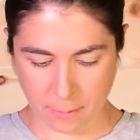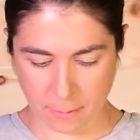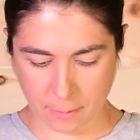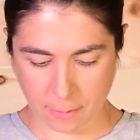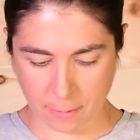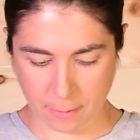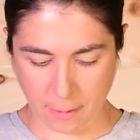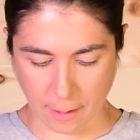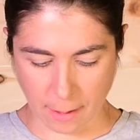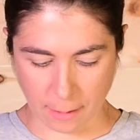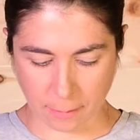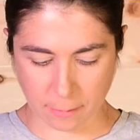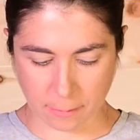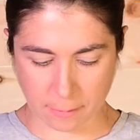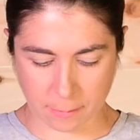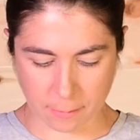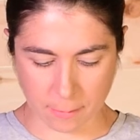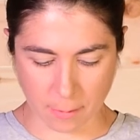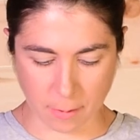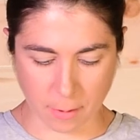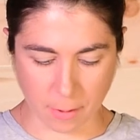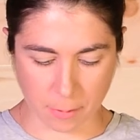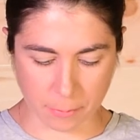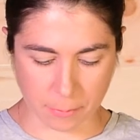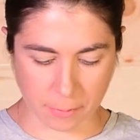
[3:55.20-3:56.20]
Next,
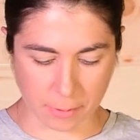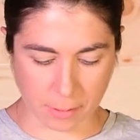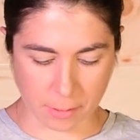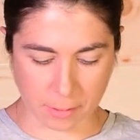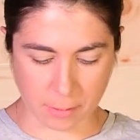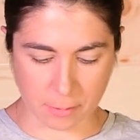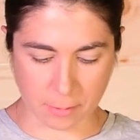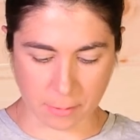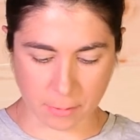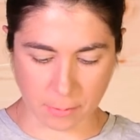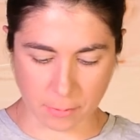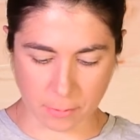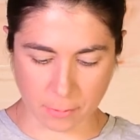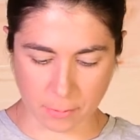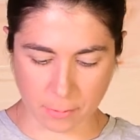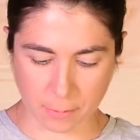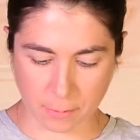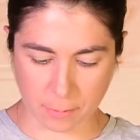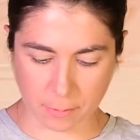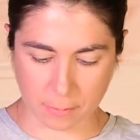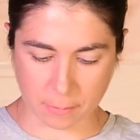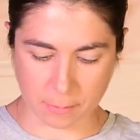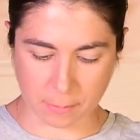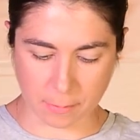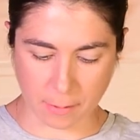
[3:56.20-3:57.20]
all we got to do
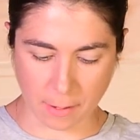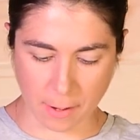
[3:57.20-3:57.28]
is